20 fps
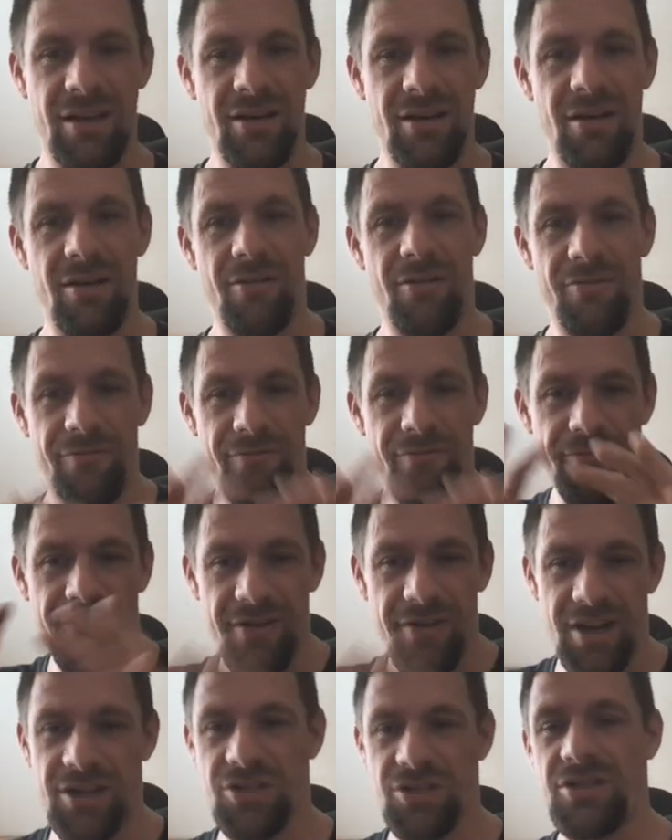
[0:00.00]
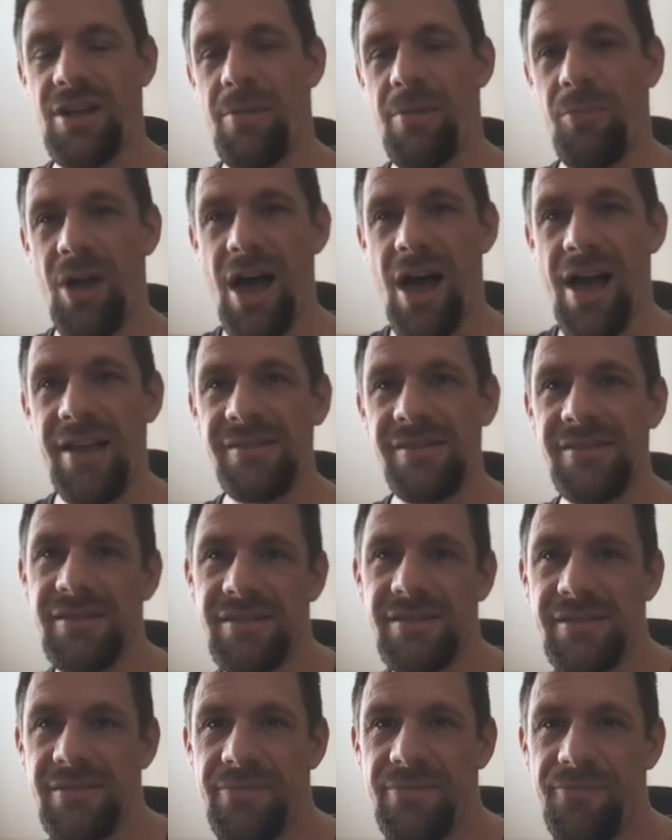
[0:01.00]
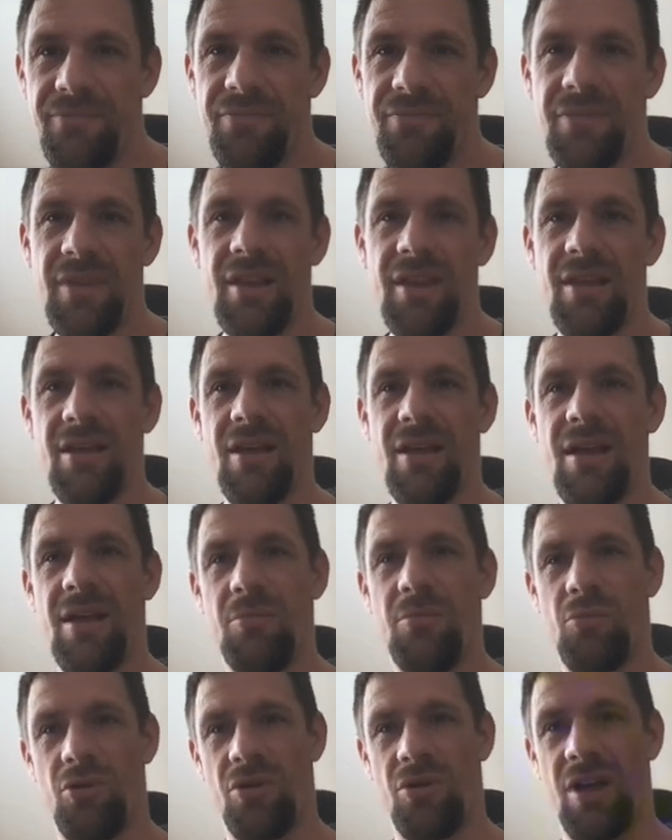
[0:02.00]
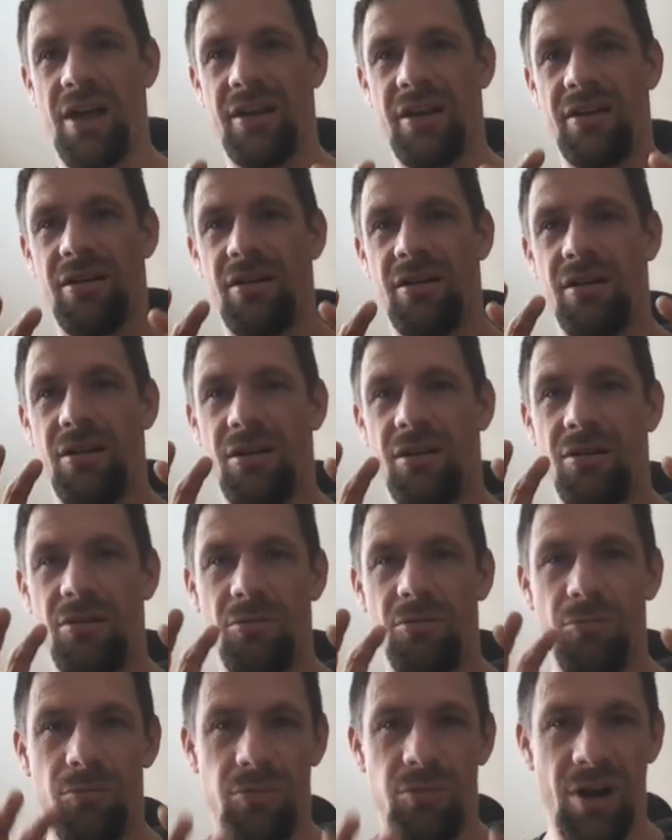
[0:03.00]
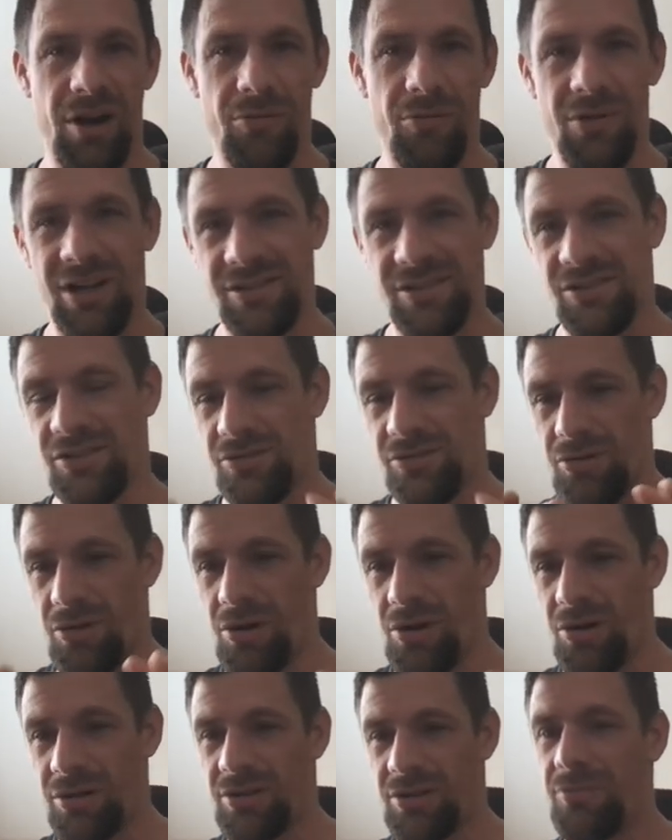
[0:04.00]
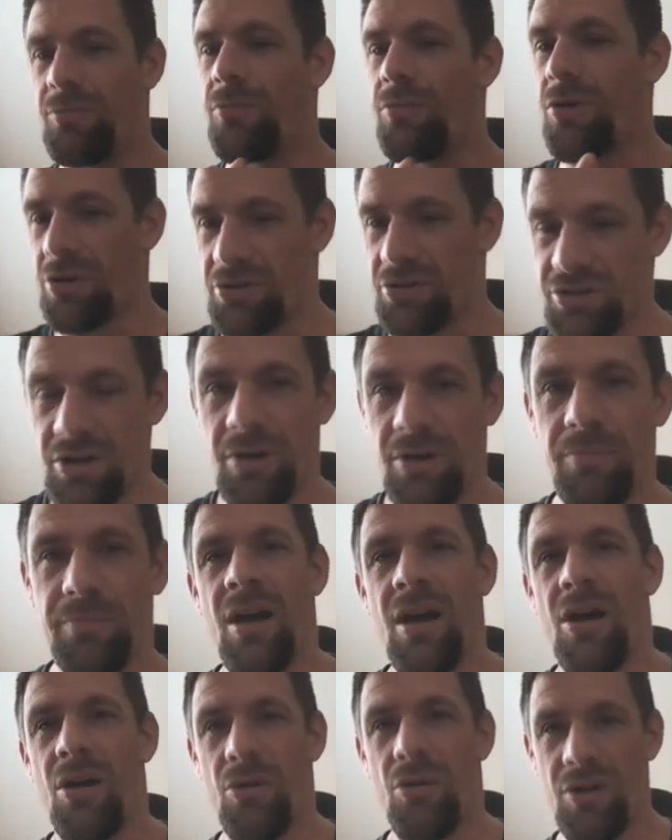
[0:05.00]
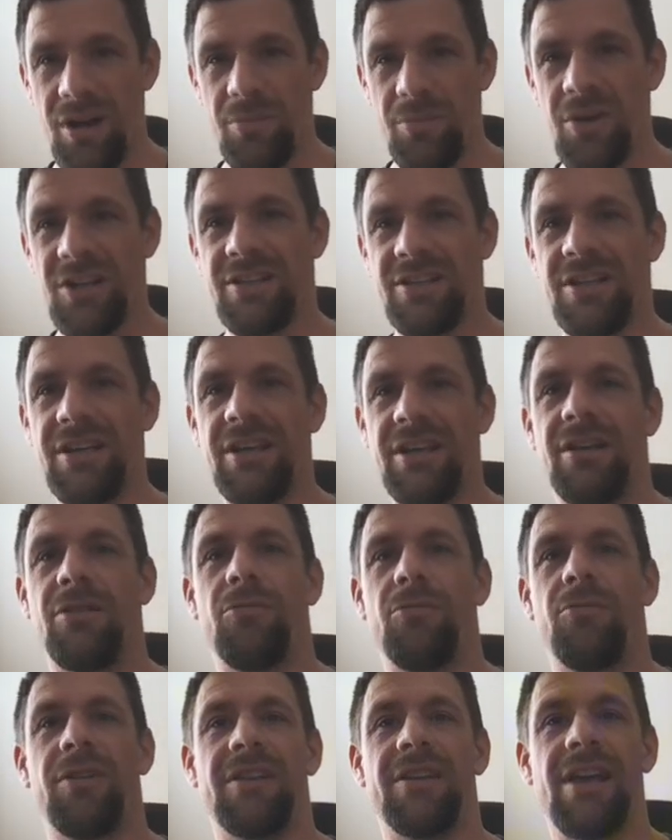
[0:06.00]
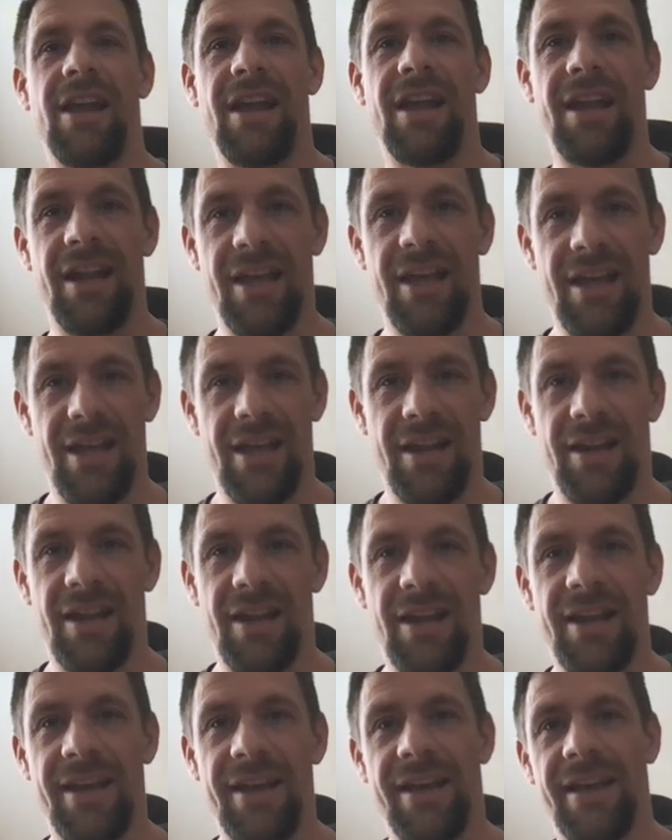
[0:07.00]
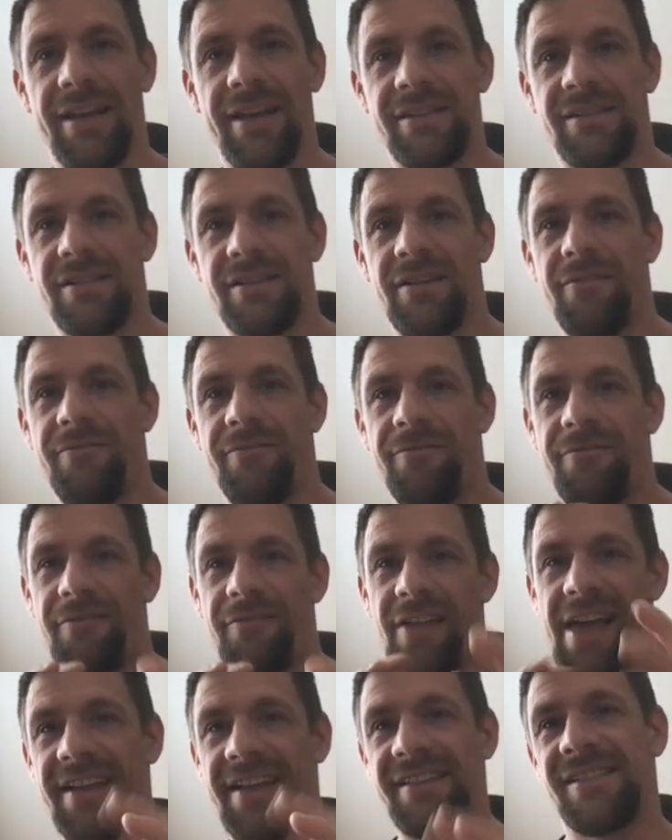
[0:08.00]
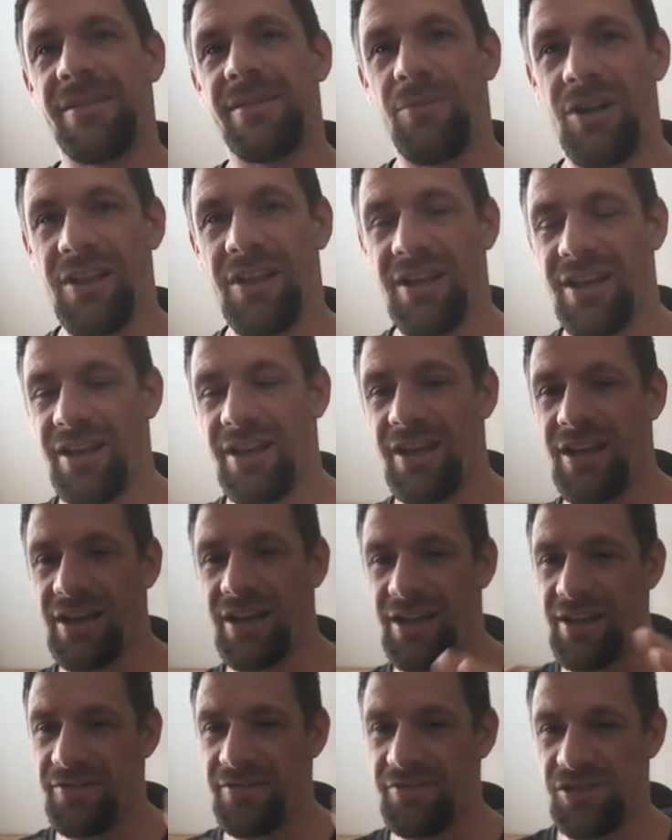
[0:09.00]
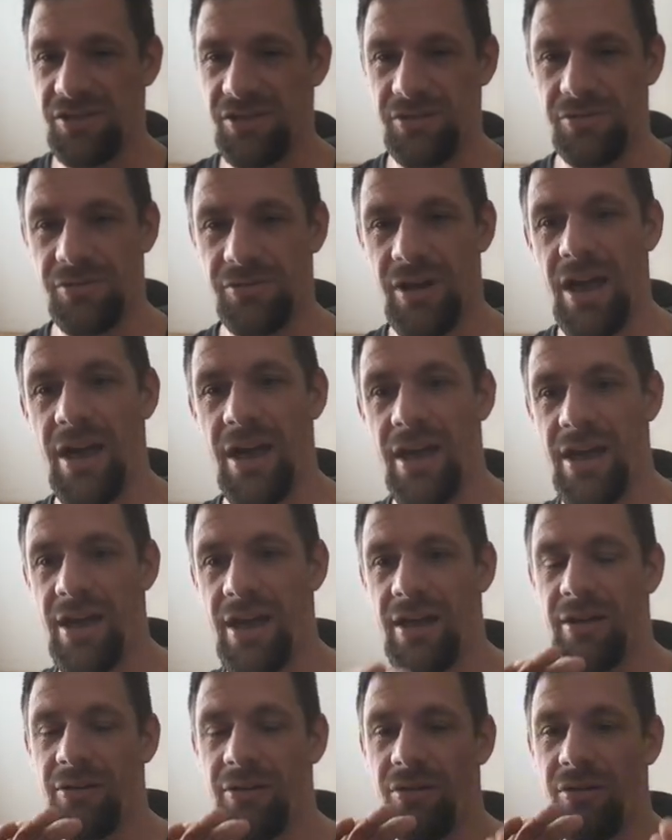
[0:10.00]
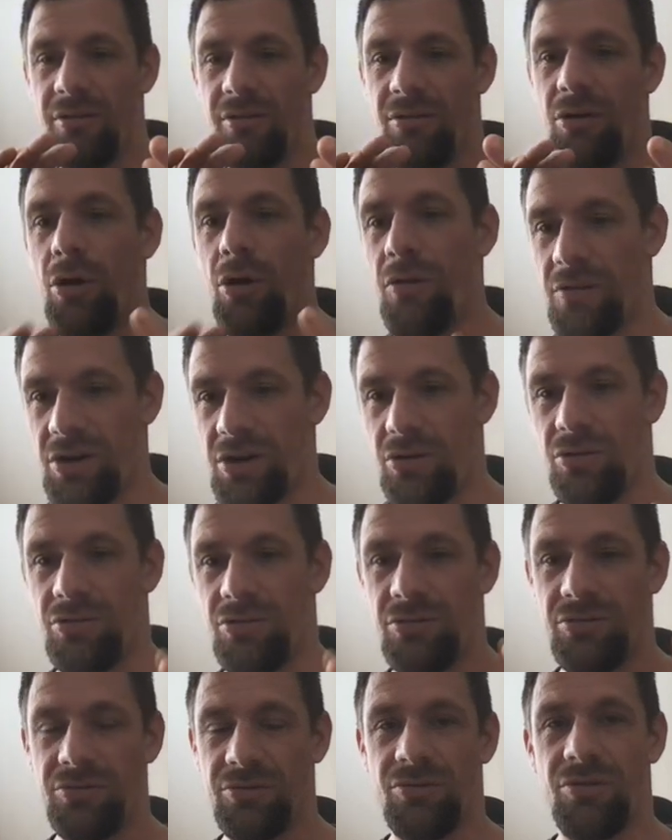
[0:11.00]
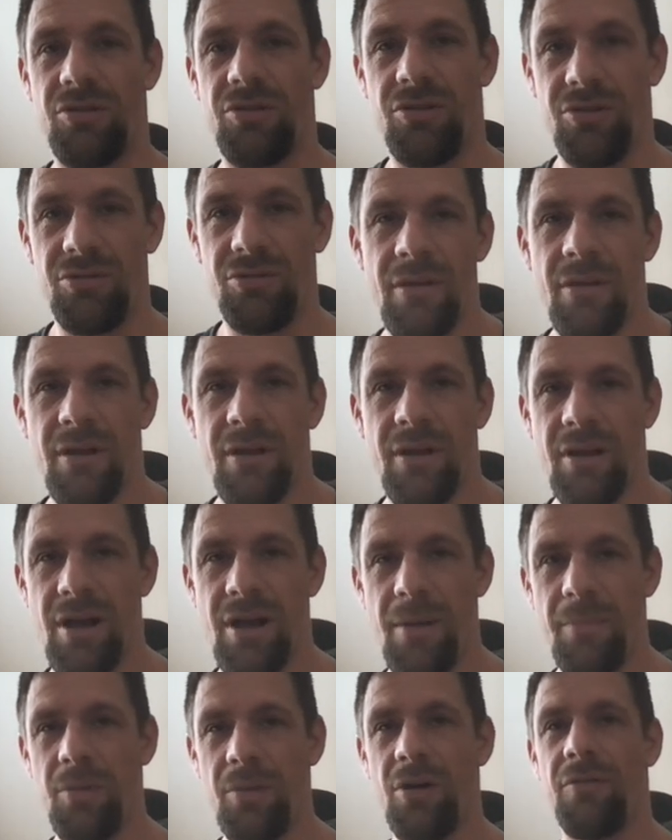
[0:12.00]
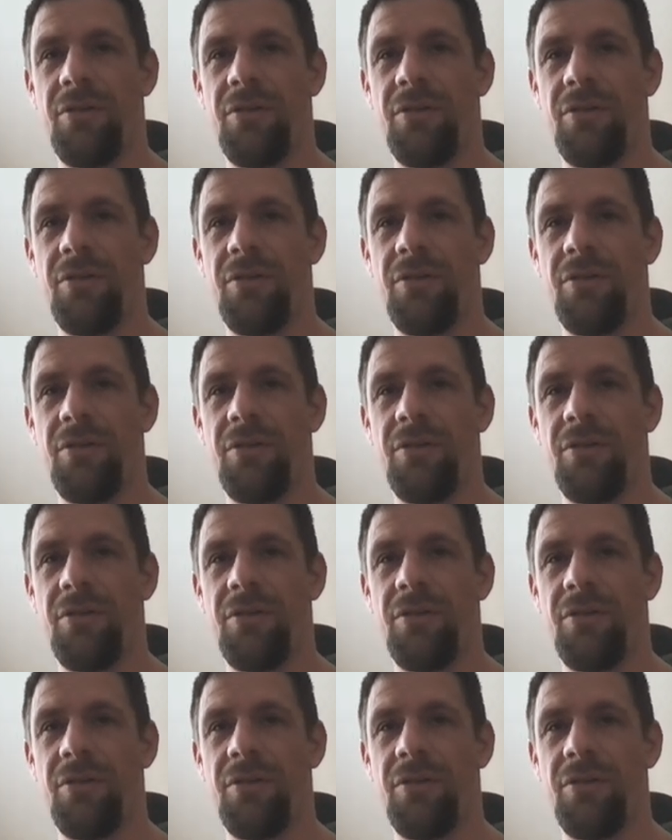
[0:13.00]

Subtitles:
a finished appliance and more like a very well stocked workshop. A really big deal with N8N is flexibility it gives you and overall control. Couple of